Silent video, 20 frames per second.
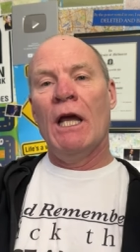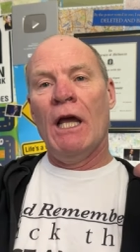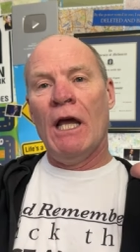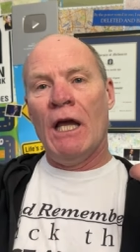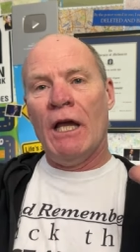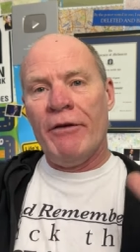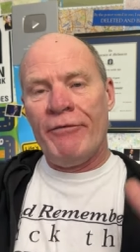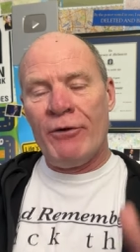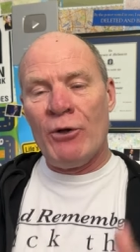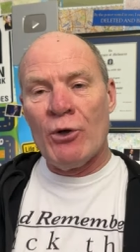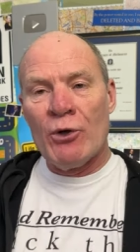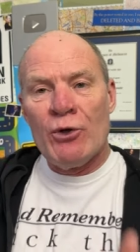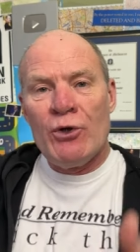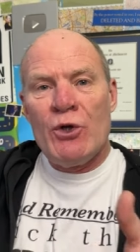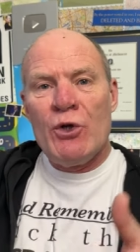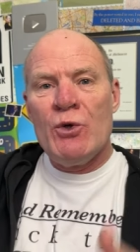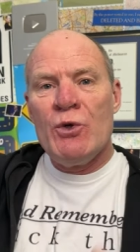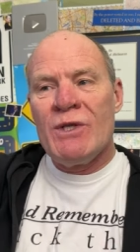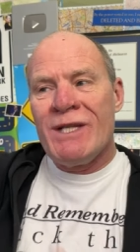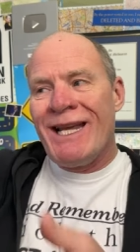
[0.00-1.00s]
If you're
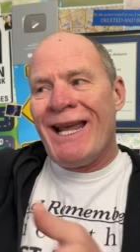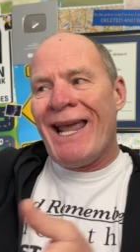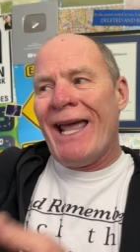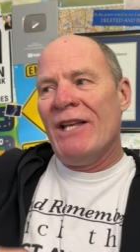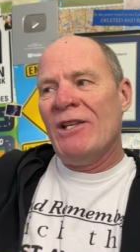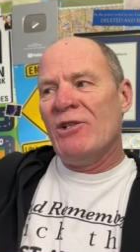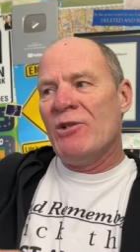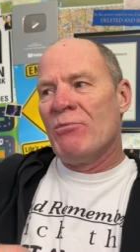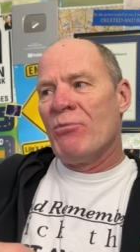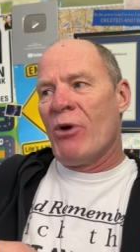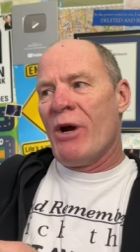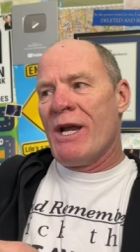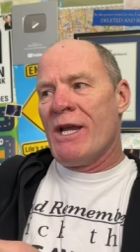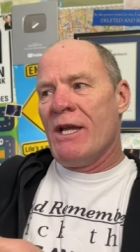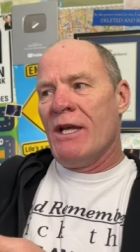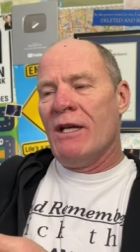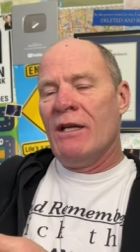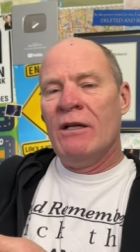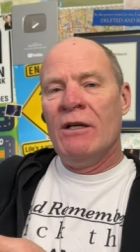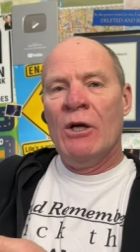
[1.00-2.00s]
using engine
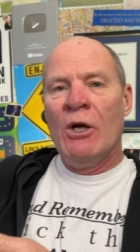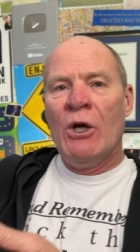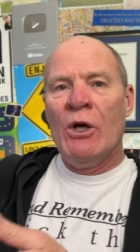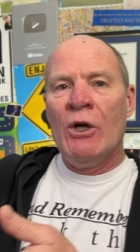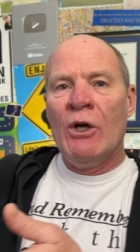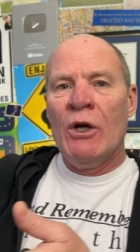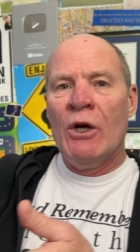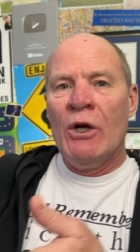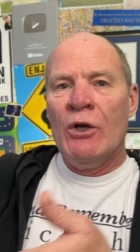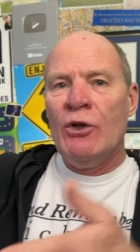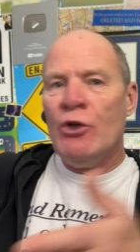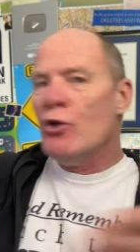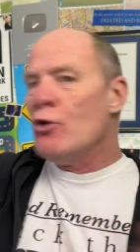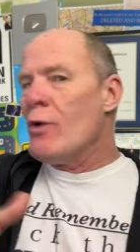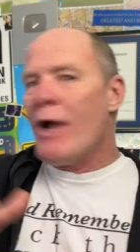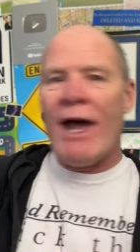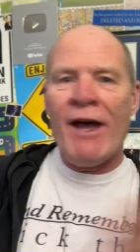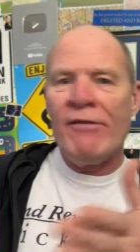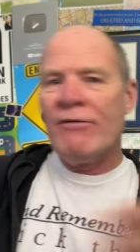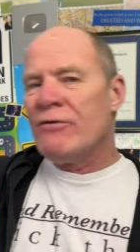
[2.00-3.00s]
braking, you
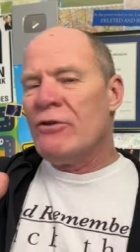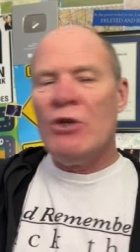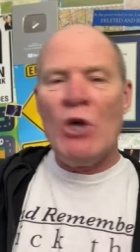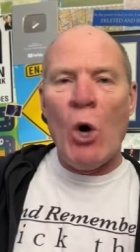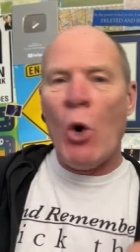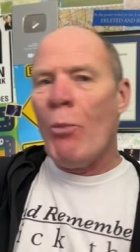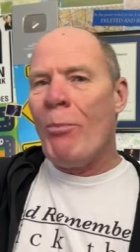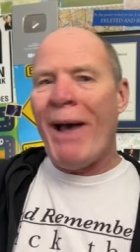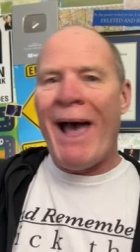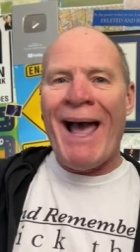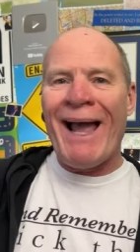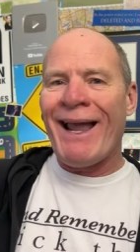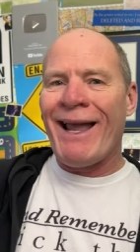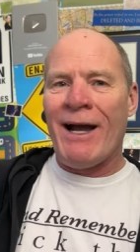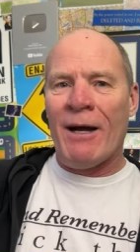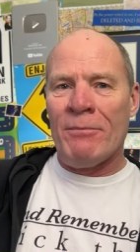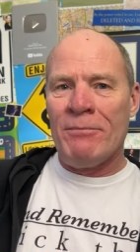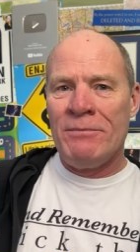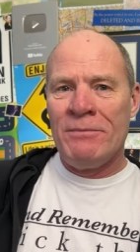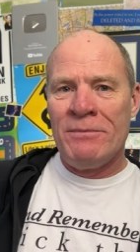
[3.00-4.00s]
have no
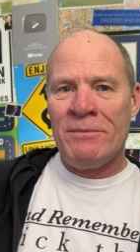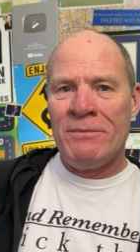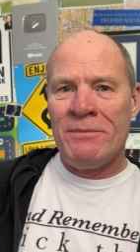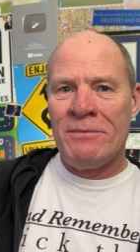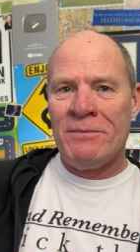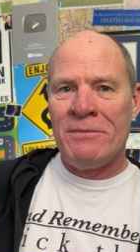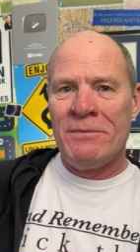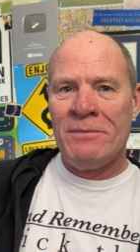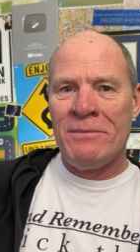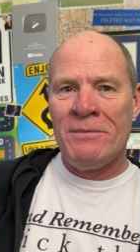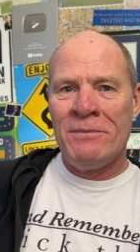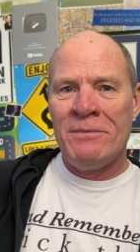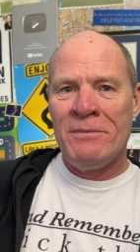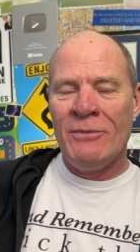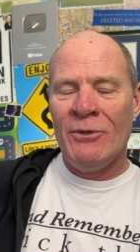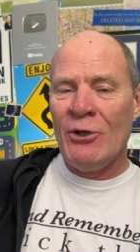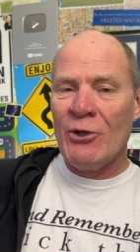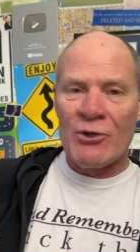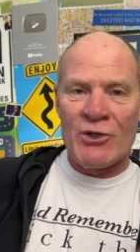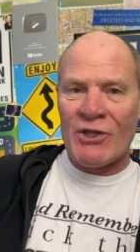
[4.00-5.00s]
backup.
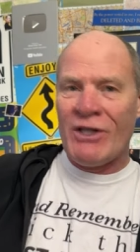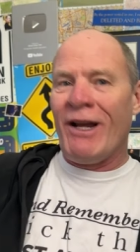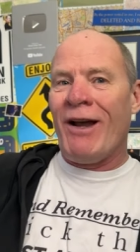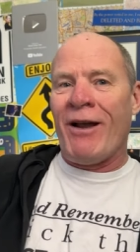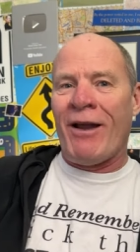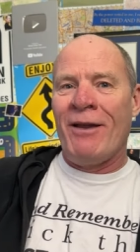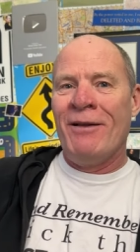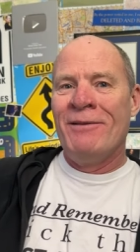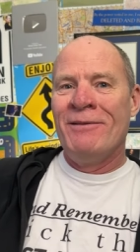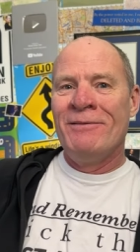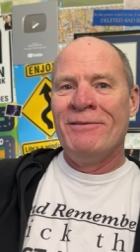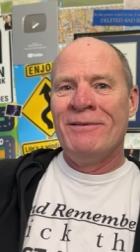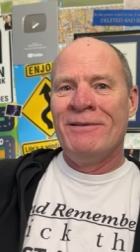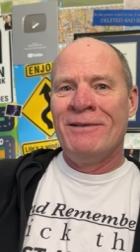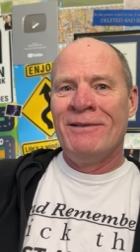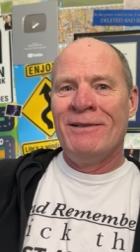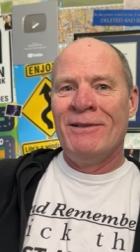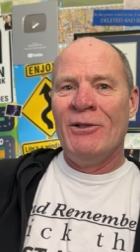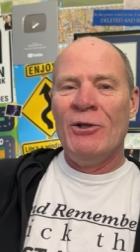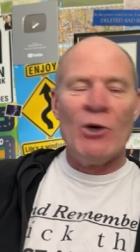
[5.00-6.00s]
You're stuck.
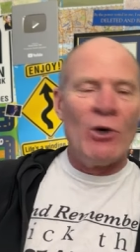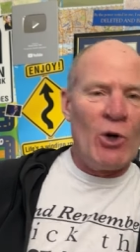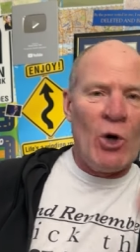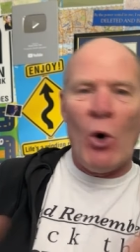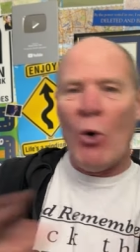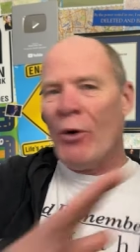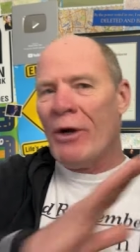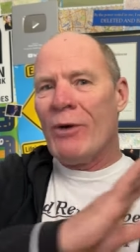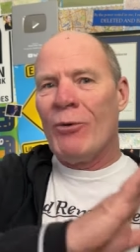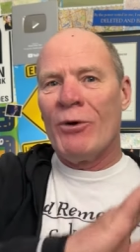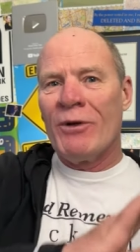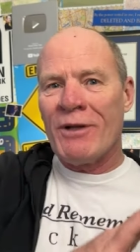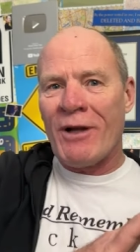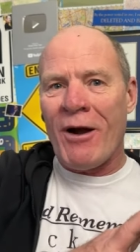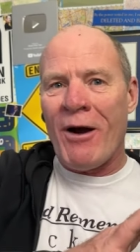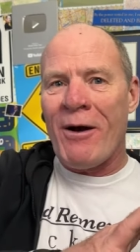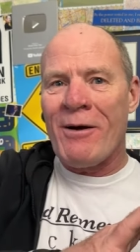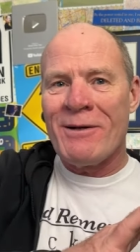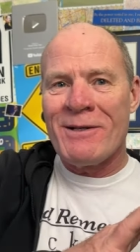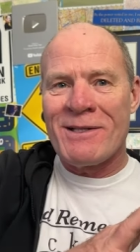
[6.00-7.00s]
You're going where the
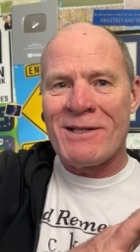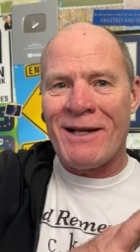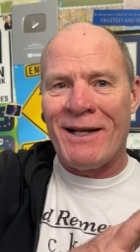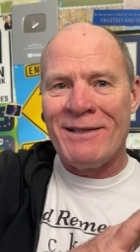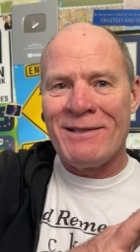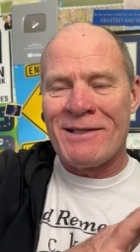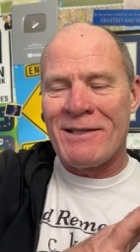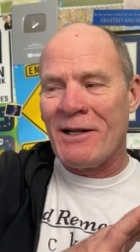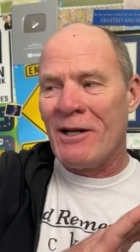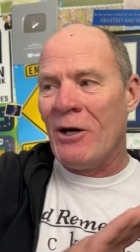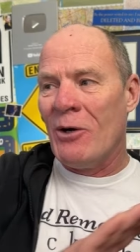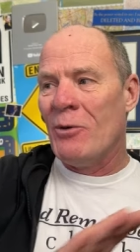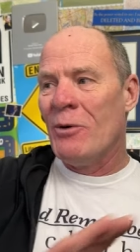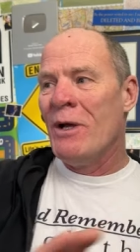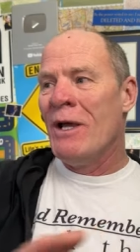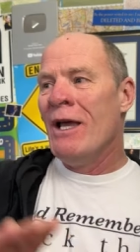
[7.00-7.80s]
car decides to go.